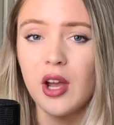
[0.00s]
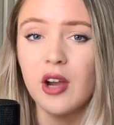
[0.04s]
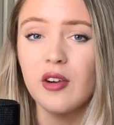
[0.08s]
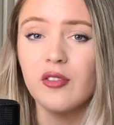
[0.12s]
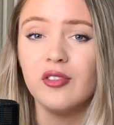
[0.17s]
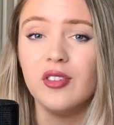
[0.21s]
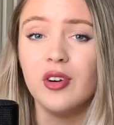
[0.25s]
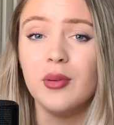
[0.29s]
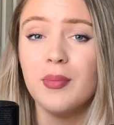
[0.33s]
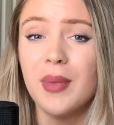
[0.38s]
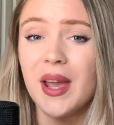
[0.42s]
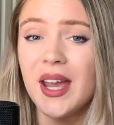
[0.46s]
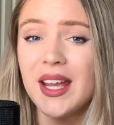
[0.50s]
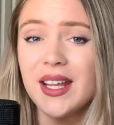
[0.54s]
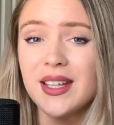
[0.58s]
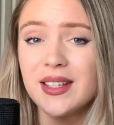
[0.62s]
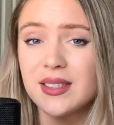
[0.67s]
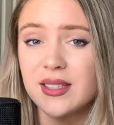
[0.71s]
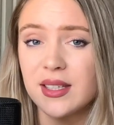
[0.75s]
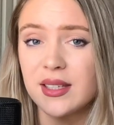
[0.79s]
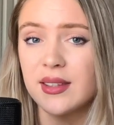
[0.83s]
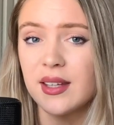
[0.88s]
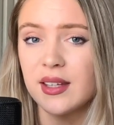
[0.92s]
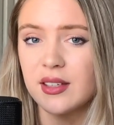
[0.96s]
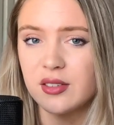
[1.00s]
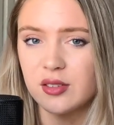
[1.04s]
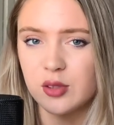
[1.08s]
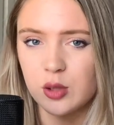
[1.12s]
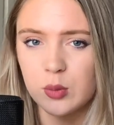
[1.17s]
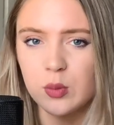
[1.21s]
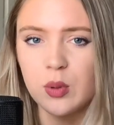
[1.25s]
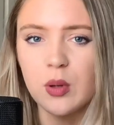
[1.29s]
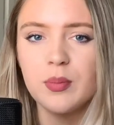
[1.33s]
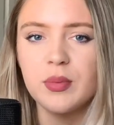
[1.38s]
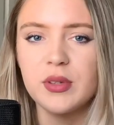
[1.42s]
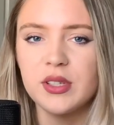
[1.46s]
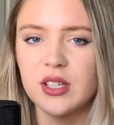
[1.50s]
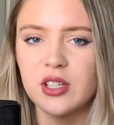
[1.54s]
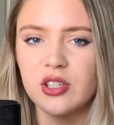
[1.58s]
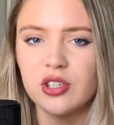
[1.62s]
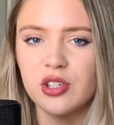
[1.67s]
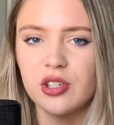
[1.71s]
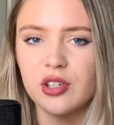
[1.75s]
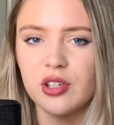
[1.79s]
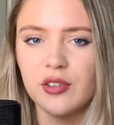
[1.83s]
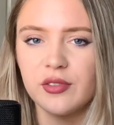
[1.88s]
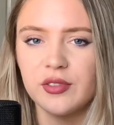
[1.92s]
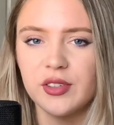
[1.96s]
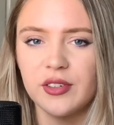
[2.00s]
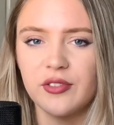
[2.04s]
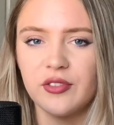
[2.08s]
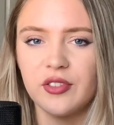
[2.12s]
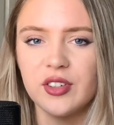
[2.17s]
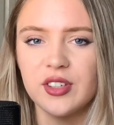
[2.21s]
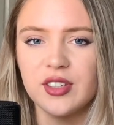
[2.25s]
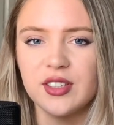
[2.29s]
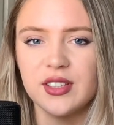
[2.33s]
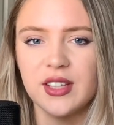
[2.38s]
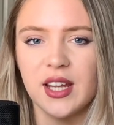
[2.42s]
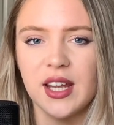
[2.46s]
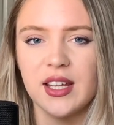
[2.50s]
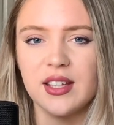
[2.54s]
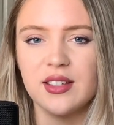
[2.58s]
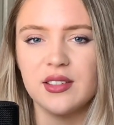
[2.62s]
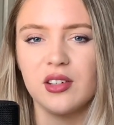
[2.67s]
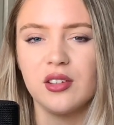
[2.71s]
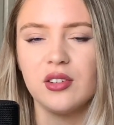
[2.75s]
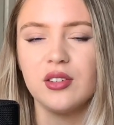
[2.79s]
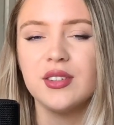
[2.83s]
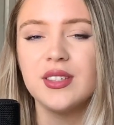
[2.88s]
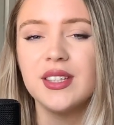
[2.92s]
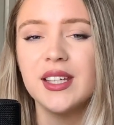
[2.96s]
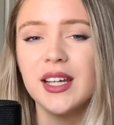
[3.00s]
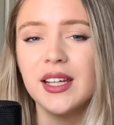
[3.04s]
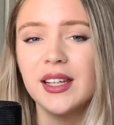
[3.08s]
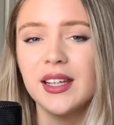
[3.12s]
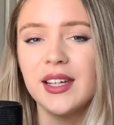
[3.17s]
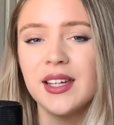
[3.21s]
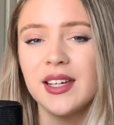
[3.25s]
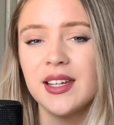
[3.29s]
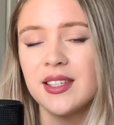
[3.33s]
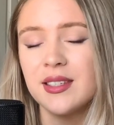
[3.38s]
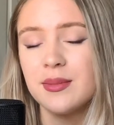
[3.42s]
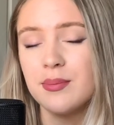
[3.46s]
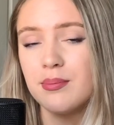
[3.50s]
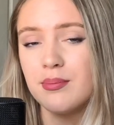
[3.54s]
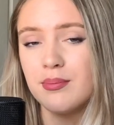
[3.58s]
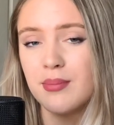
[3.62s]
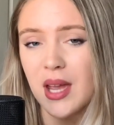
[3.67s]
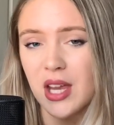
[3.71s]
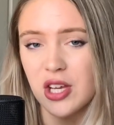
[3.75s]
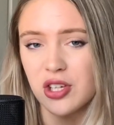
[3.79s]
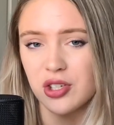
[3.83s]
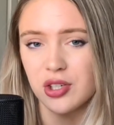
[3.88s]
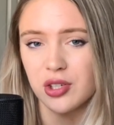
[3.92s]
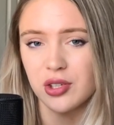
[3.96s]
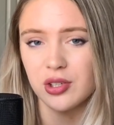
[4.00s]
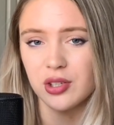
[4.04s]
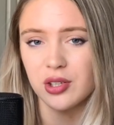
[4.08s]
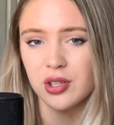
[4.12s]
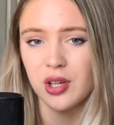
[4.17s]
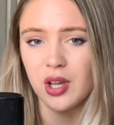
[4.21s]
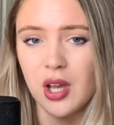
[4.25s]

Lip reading: remains in that superposition of different states until it is measured.